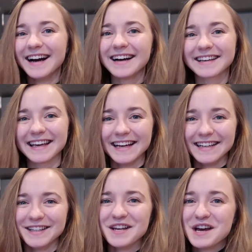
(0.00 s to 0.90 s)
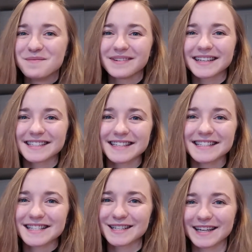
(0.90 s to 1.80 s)
again, because
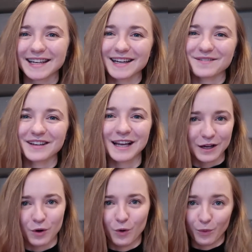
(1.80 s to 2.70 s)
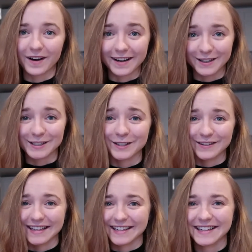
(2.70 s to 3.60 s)
he's looking at me like, oh, what are you
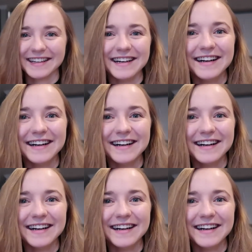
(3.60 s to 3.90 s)
doing?